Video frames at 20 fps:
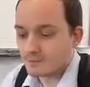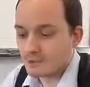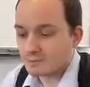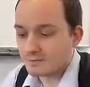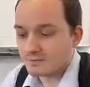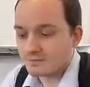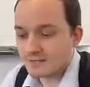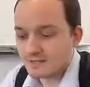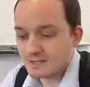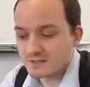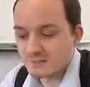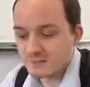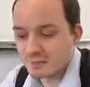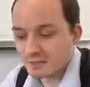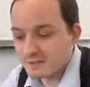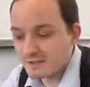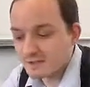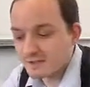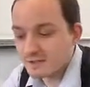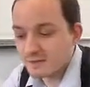your reflective
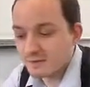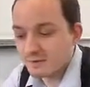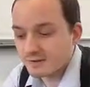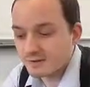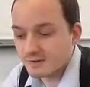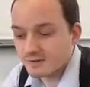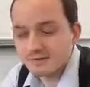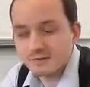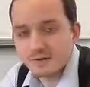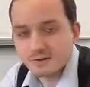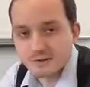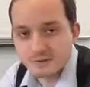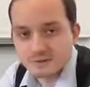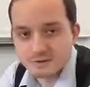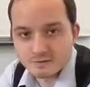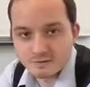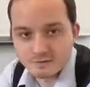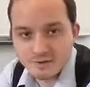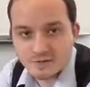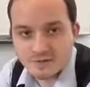process, you identify the
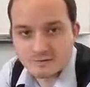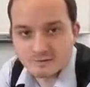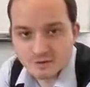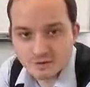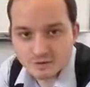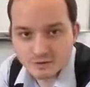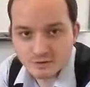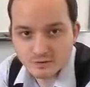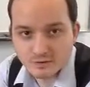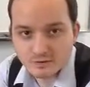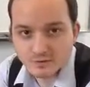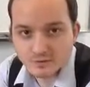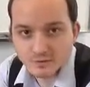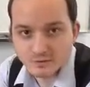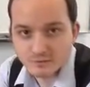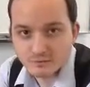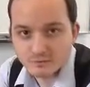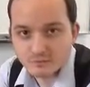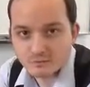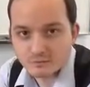needs of your
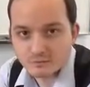students